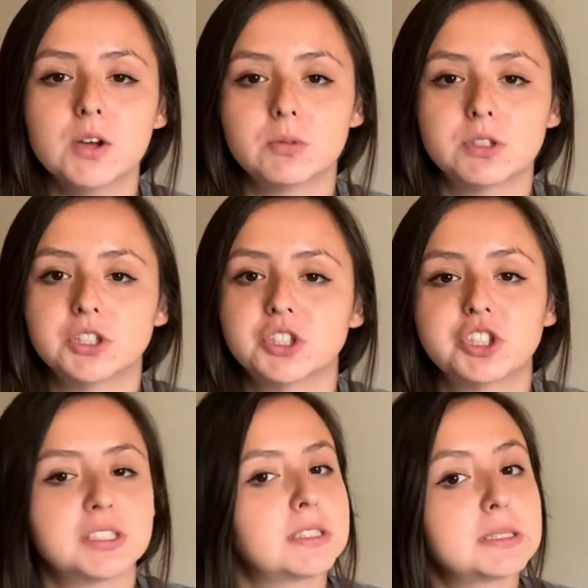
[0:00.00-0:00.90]
which is
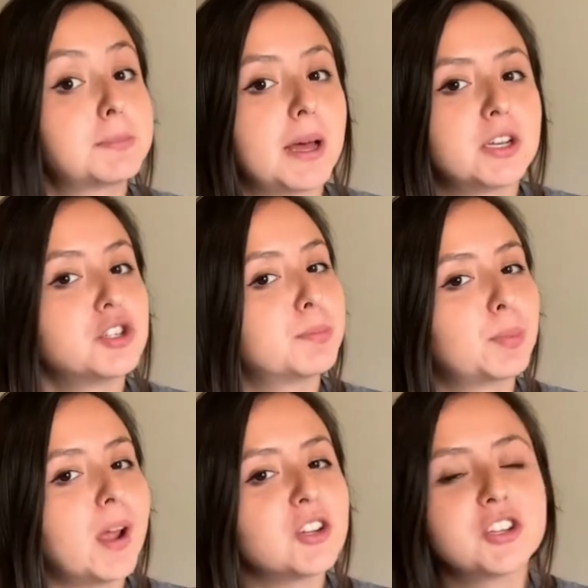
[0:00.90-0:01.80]
just a sponge
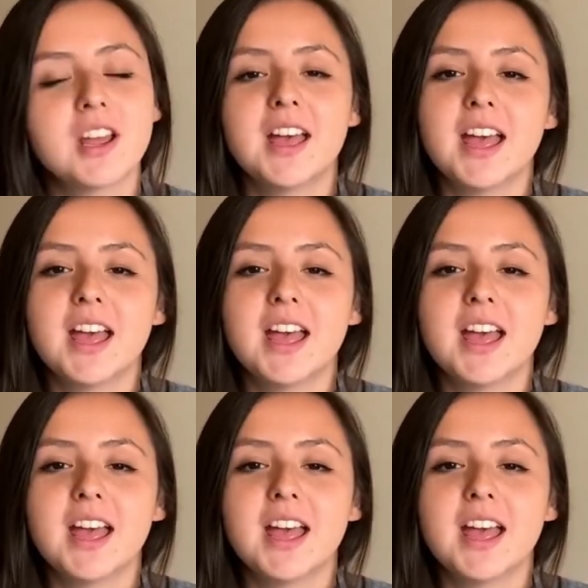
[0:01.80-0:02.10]
brush,